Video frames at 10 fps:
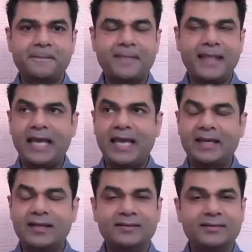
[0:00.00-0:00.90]

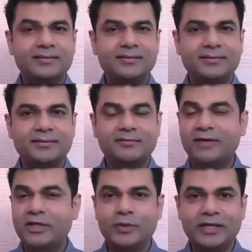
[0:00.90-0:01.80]
And
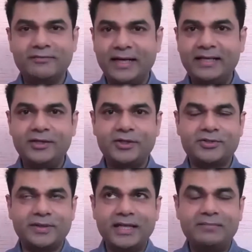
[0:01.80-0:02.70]
when you were invited to the
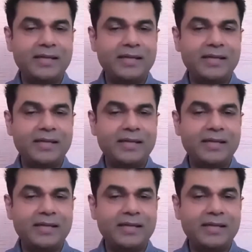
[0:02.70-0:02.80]
training,